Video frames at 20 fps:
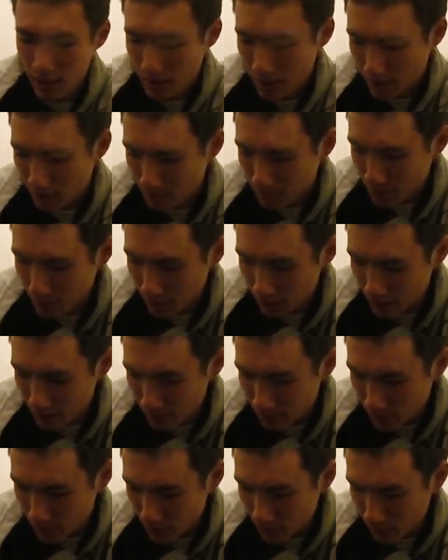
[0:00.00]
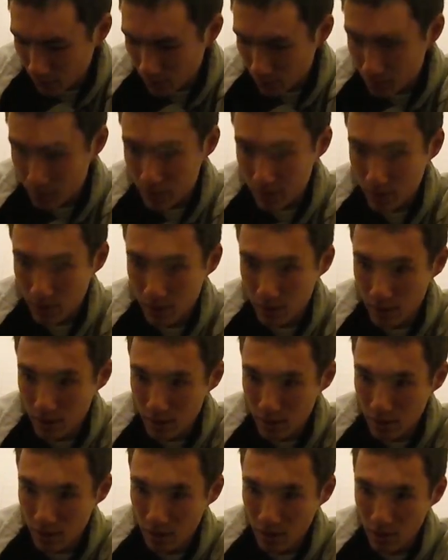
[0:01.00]
I'm going to leave those
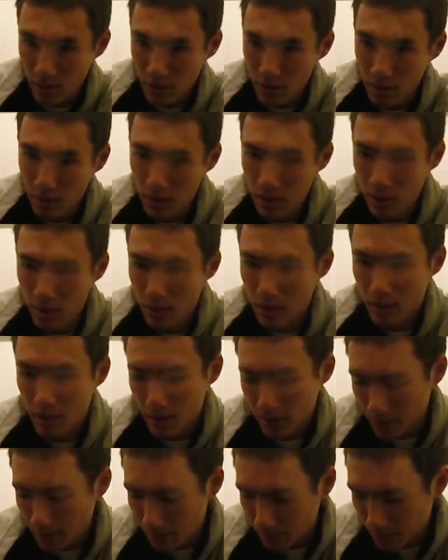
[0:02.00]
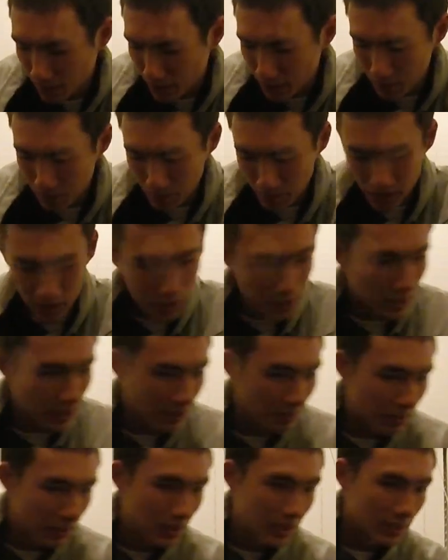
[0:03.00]
um, unpinched down
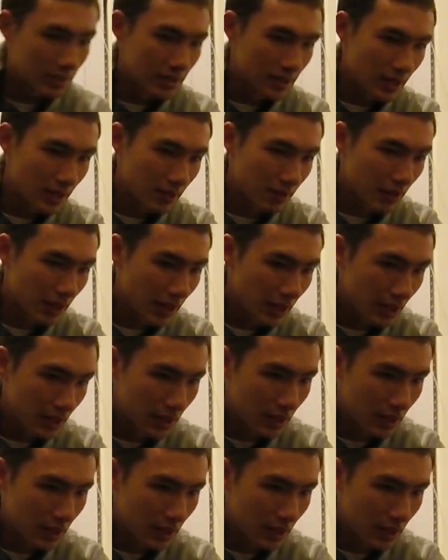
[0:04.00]
because that way